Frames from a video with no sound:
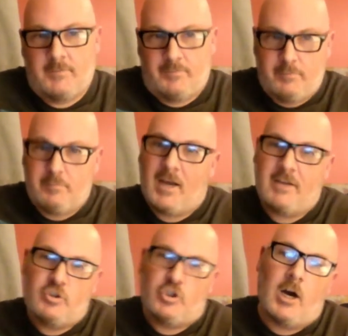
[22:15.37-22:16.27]
my
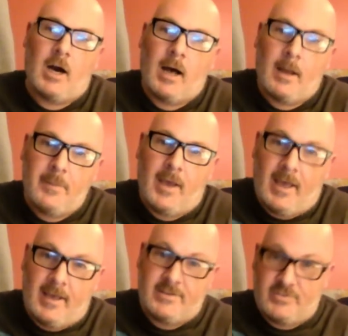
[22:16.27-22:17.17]
job
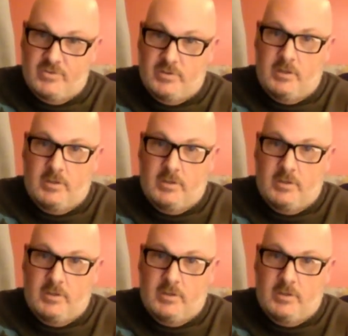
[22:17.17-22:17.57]
as a